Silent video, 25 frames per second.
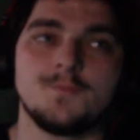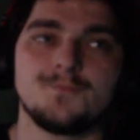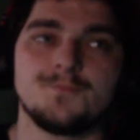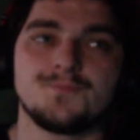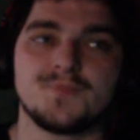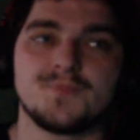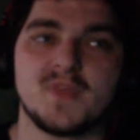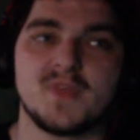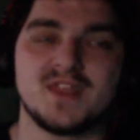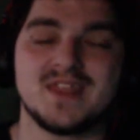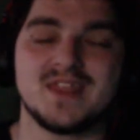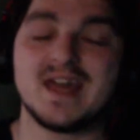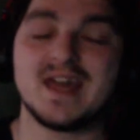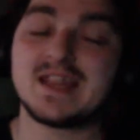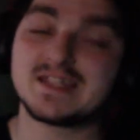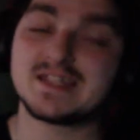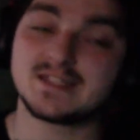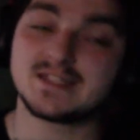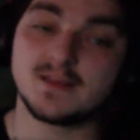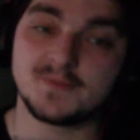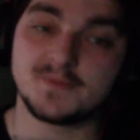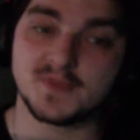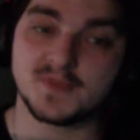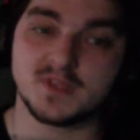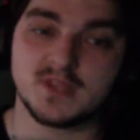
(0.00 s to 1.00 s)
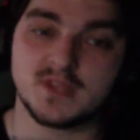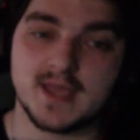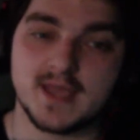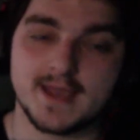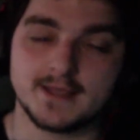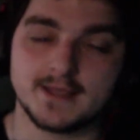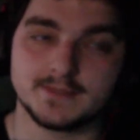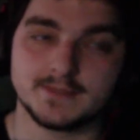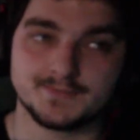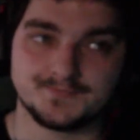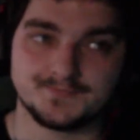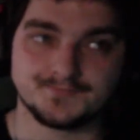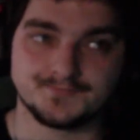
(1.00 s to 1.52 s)
And that is something
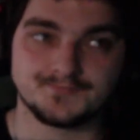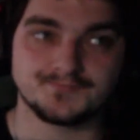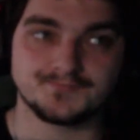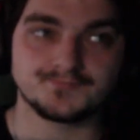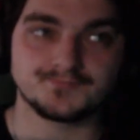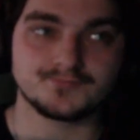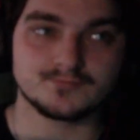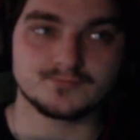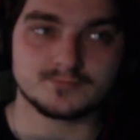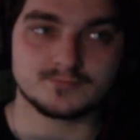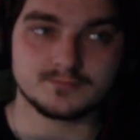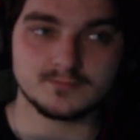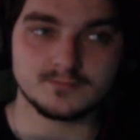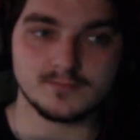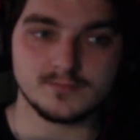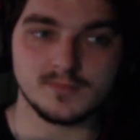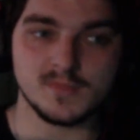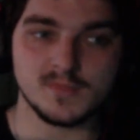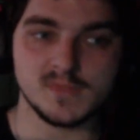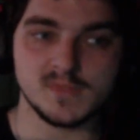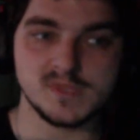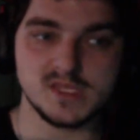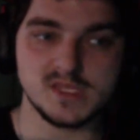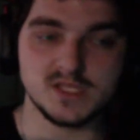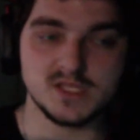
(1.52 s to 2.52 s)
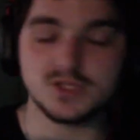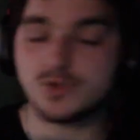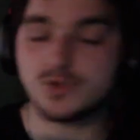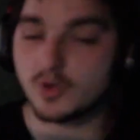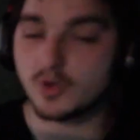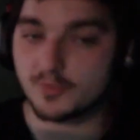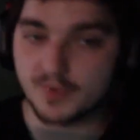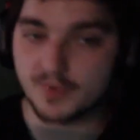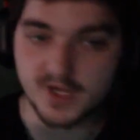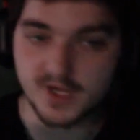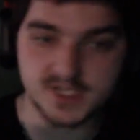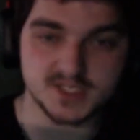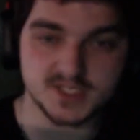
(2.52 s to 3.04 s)
that these
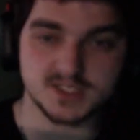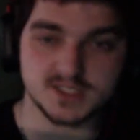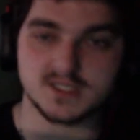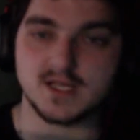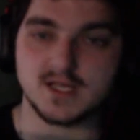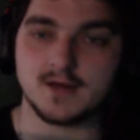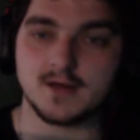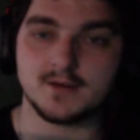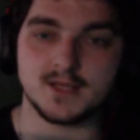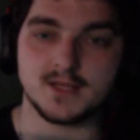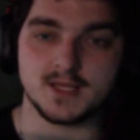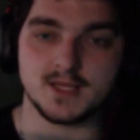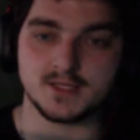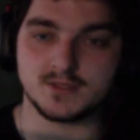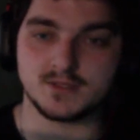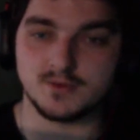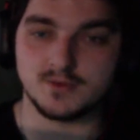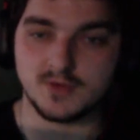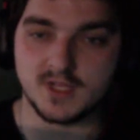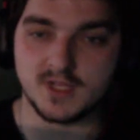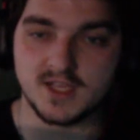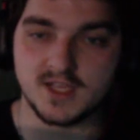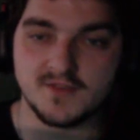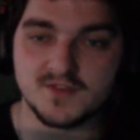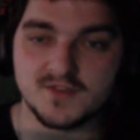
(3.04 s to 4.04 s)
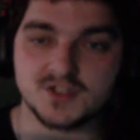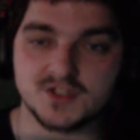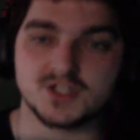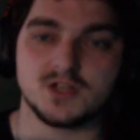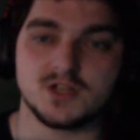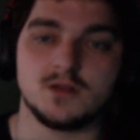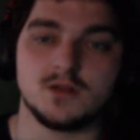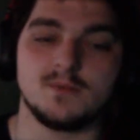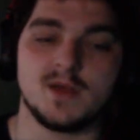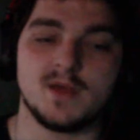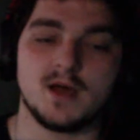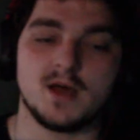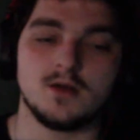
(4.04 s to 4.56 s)
corporations nowadays don't give a shit
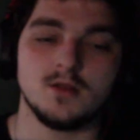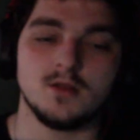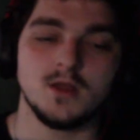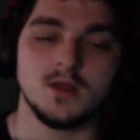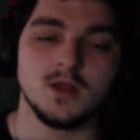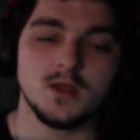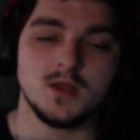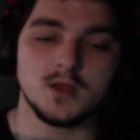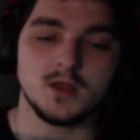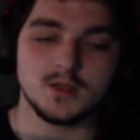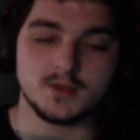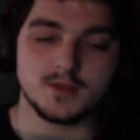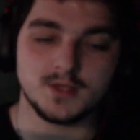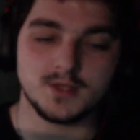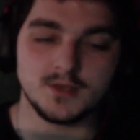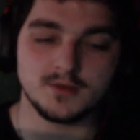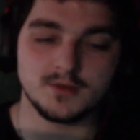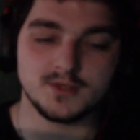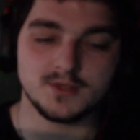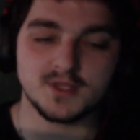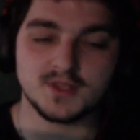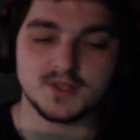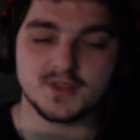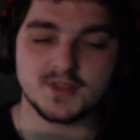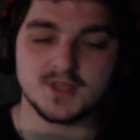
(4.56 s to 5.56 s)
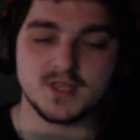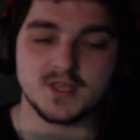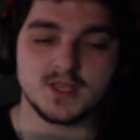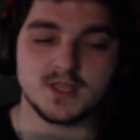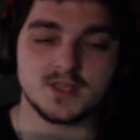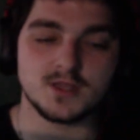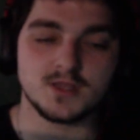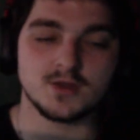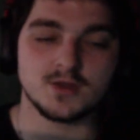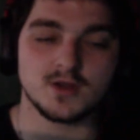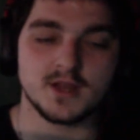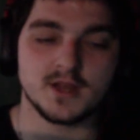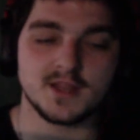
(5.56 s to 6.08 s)
about. They only think
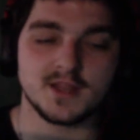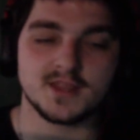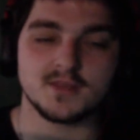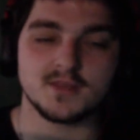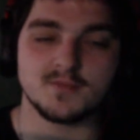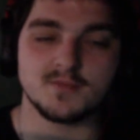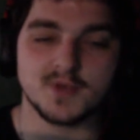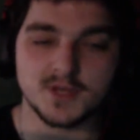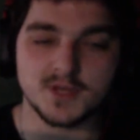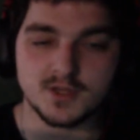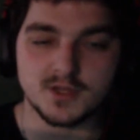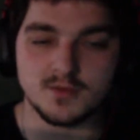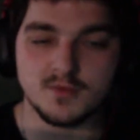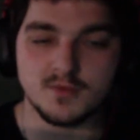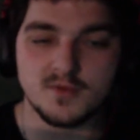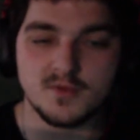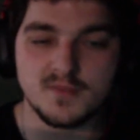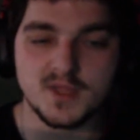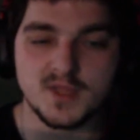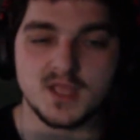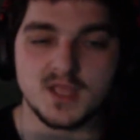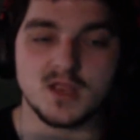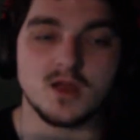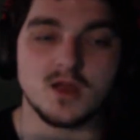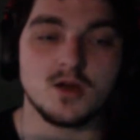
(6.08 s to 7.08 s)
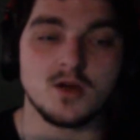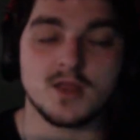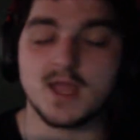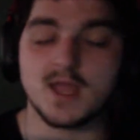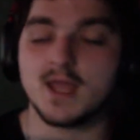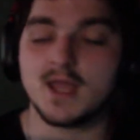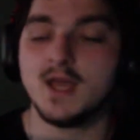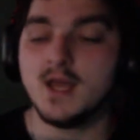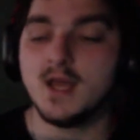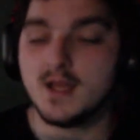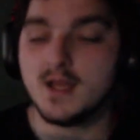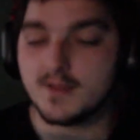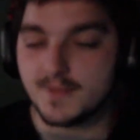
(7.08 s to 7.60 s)
you're anything but a human being. Okay,
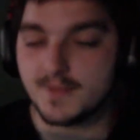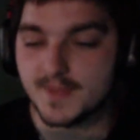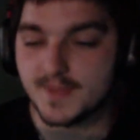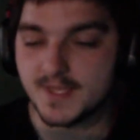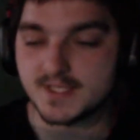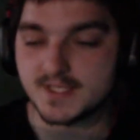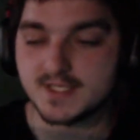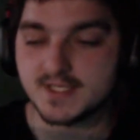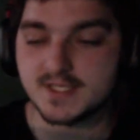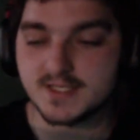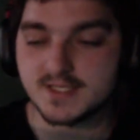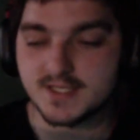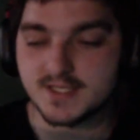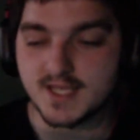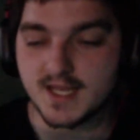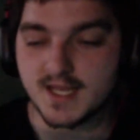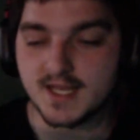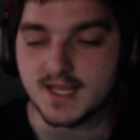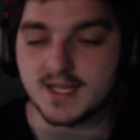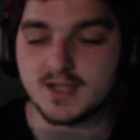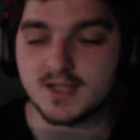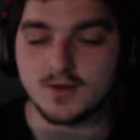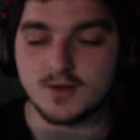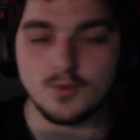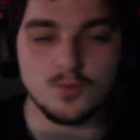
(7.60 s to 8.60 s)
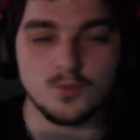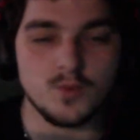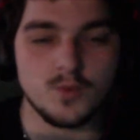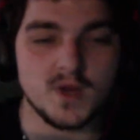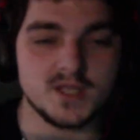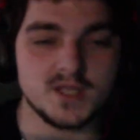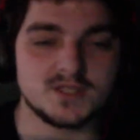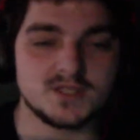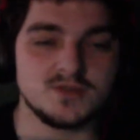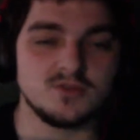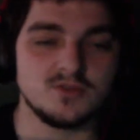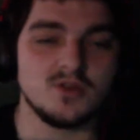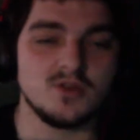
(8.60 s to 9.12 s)
this is getting way
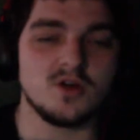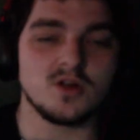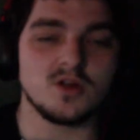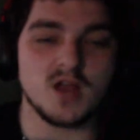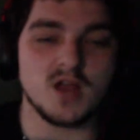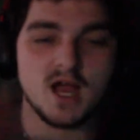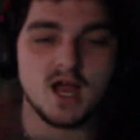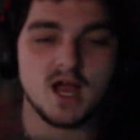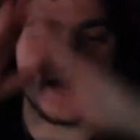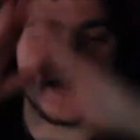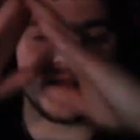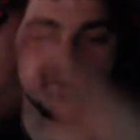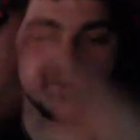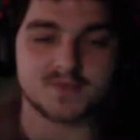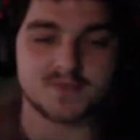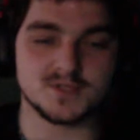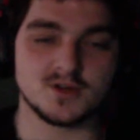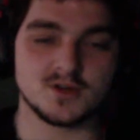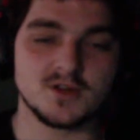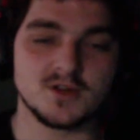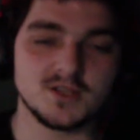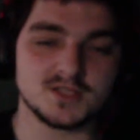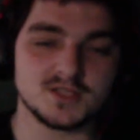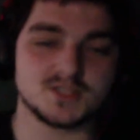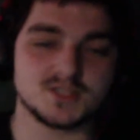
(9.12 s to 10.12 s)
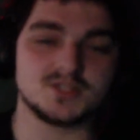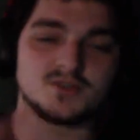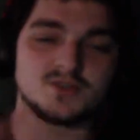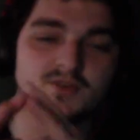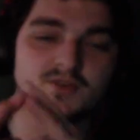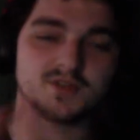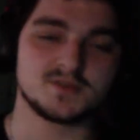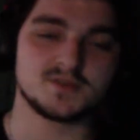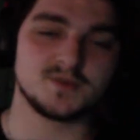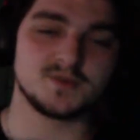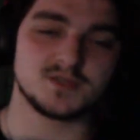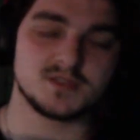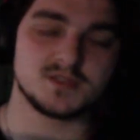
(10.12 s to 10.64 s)
too long. I am sorry, this is only
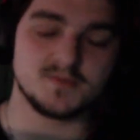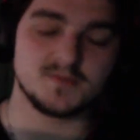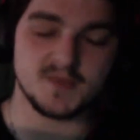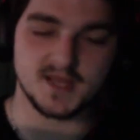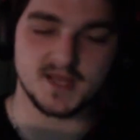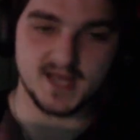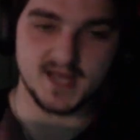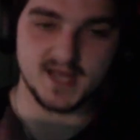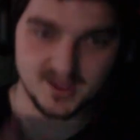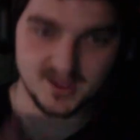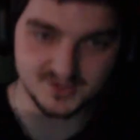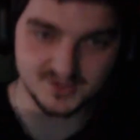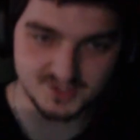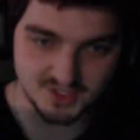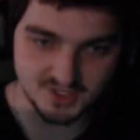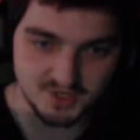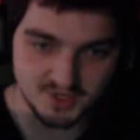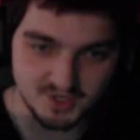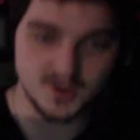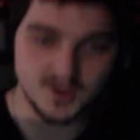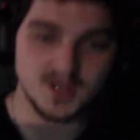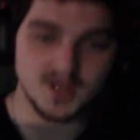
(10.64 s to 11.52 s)
supposed to be an outro.